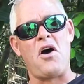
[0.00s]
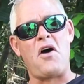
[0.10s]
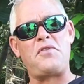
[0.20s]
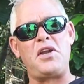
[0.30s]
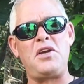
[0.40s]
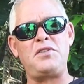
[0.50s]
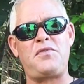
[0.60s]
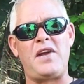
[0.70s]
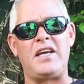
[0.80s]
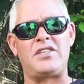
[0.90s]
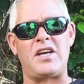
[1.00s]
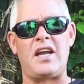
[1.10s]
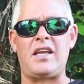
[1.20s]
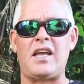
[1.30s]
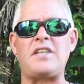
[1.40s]
of the News Flash
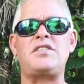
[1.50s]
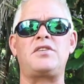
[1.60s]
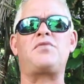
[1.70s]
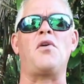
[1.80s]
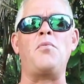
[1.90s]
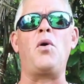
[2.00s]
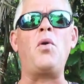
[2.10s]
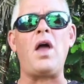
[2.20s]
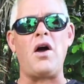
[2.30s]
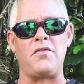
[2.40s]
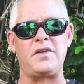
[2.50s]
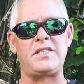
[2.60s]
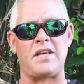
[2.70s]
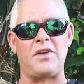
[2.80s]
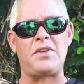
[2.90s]
and catches from all over
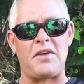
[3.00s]
South